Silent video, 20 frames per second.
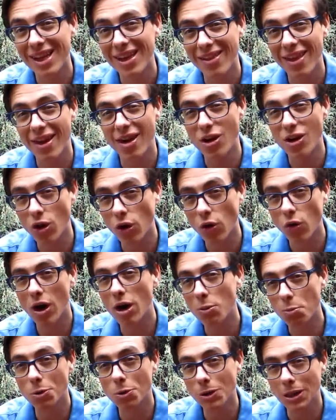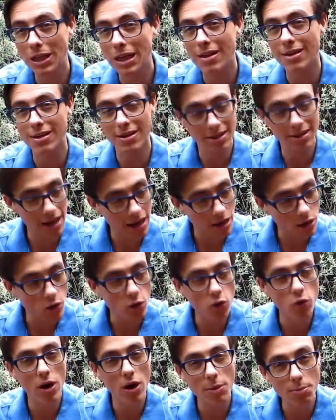They're incredible leaders and they're
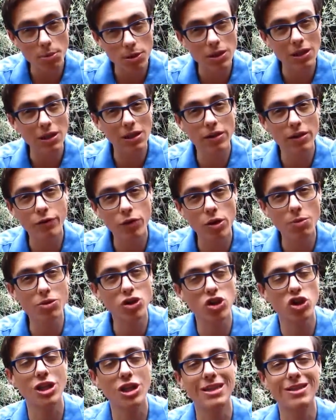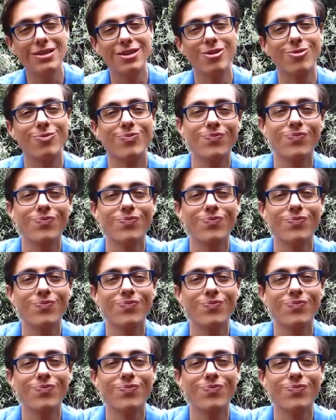incredible delivery machines.